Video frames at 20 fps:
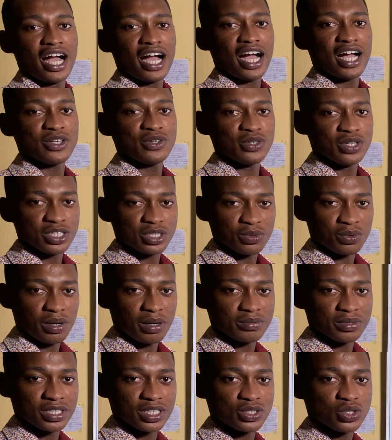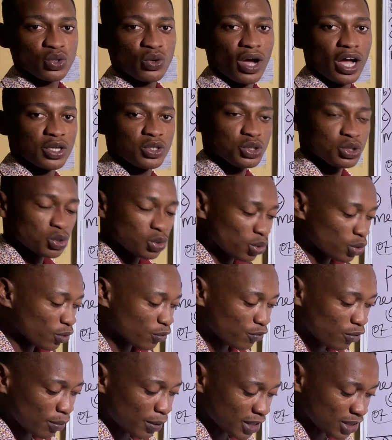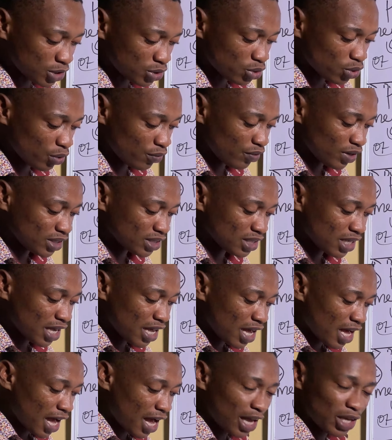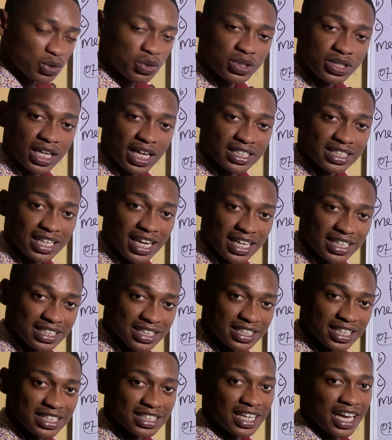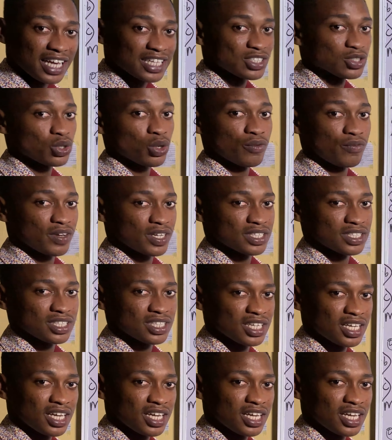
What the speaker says: Are you getting what I'm saying? So I use chloroform as a solvent. I use ethyl acetate as solvent.